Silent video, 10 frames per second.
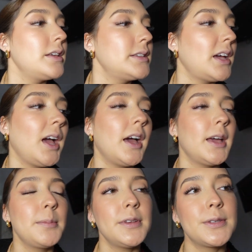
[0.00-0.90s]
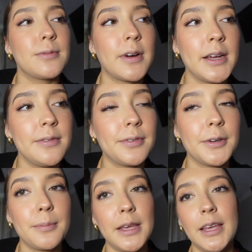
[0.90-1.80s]
the time is right
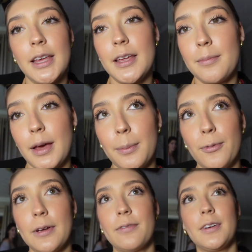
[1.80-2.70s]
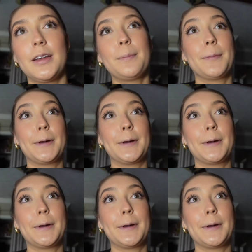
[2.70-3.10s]
for me and my boyfriend.